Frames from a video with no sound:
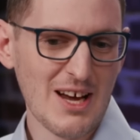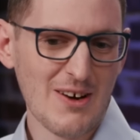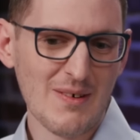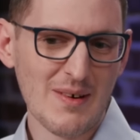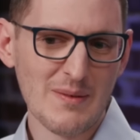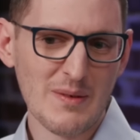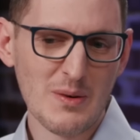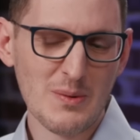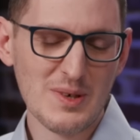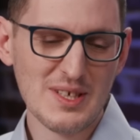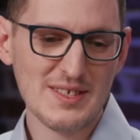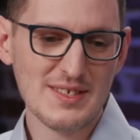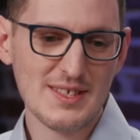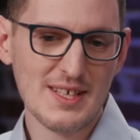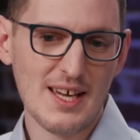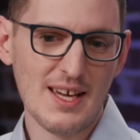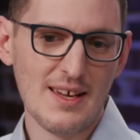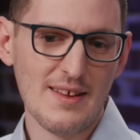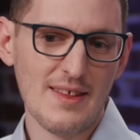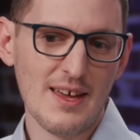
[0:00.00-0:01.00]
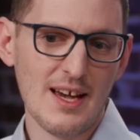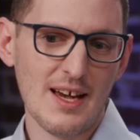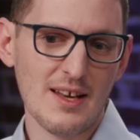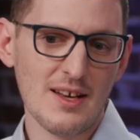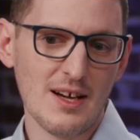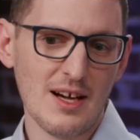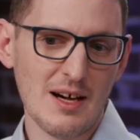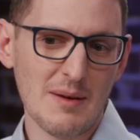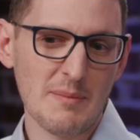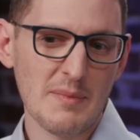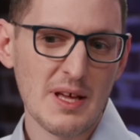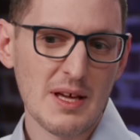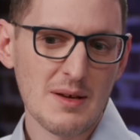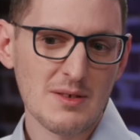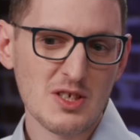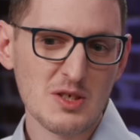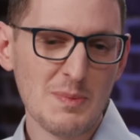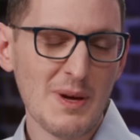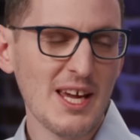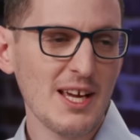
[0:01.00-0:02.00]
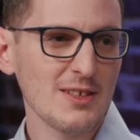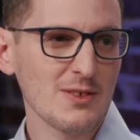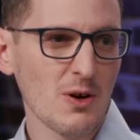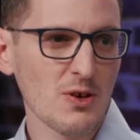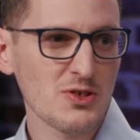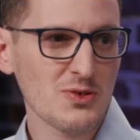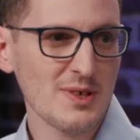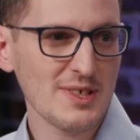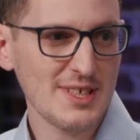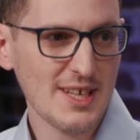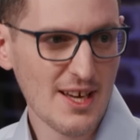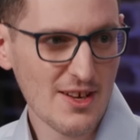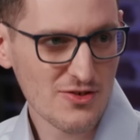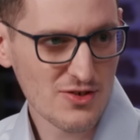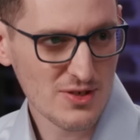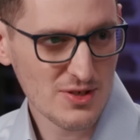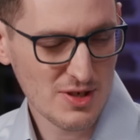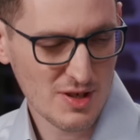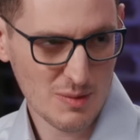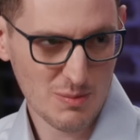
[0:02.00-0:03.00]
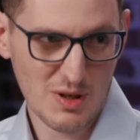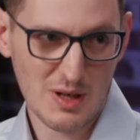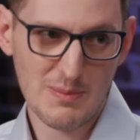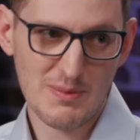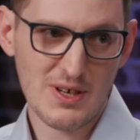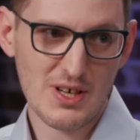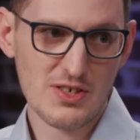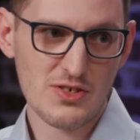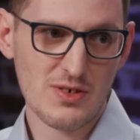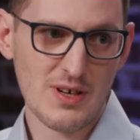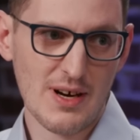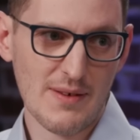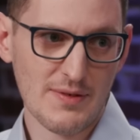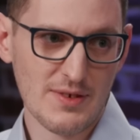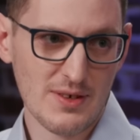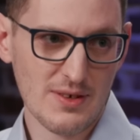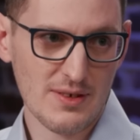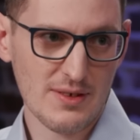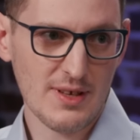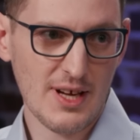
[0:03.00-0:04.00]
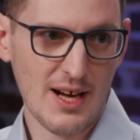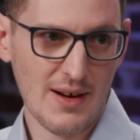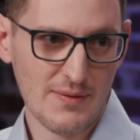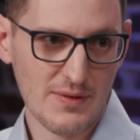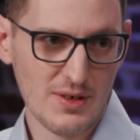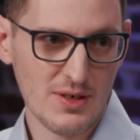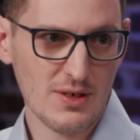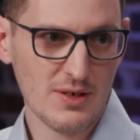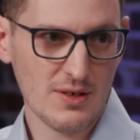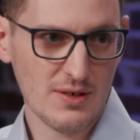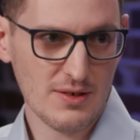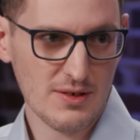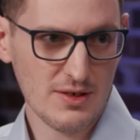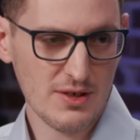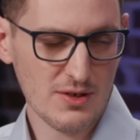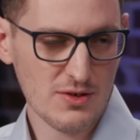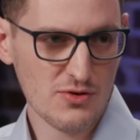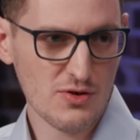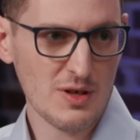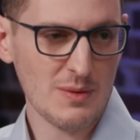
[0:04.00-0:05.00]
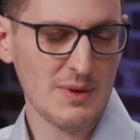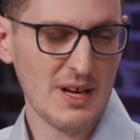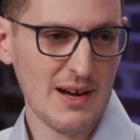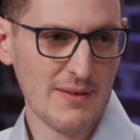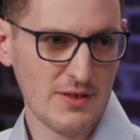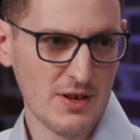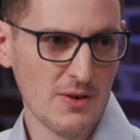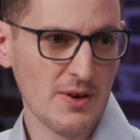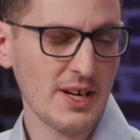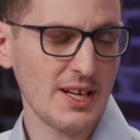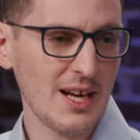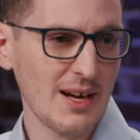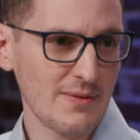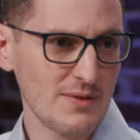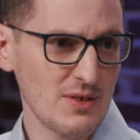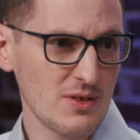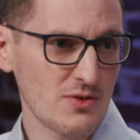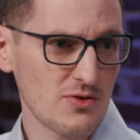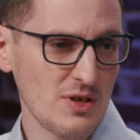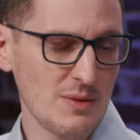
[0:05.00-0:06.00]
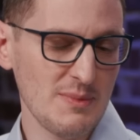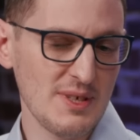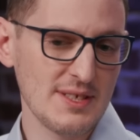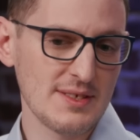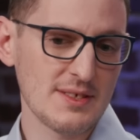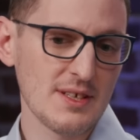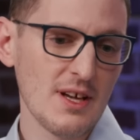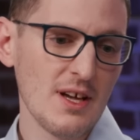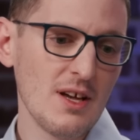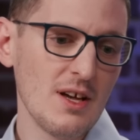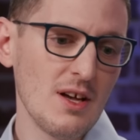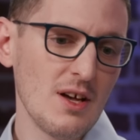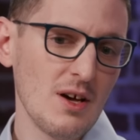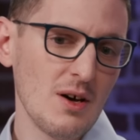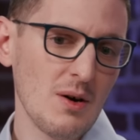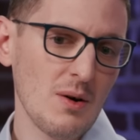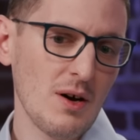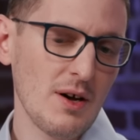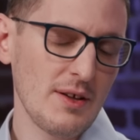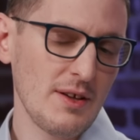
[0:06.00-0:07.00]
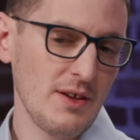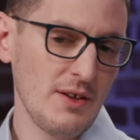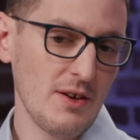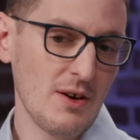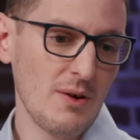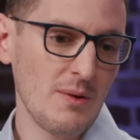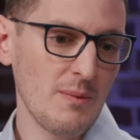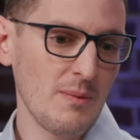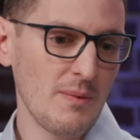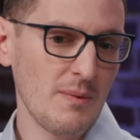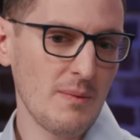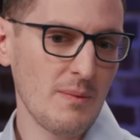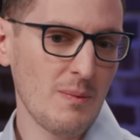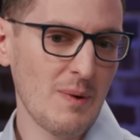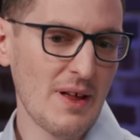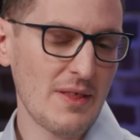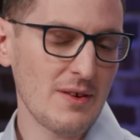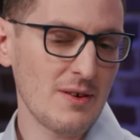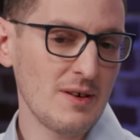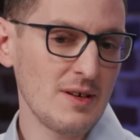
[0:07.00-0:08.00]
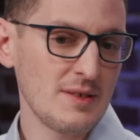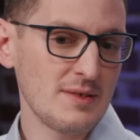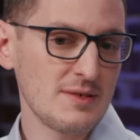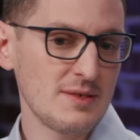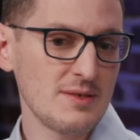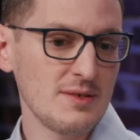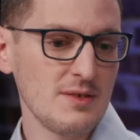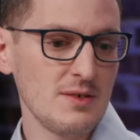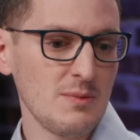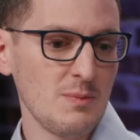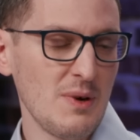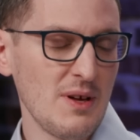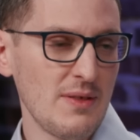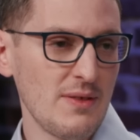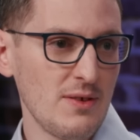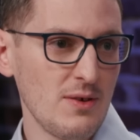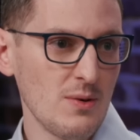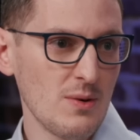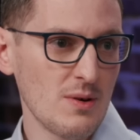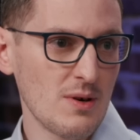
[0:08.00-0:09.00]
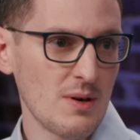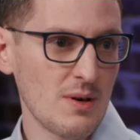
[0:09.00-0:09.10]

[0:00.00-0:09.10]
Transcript: However, I would say that just paying closer attention to your blood pressure during and after your treatments, whether it's with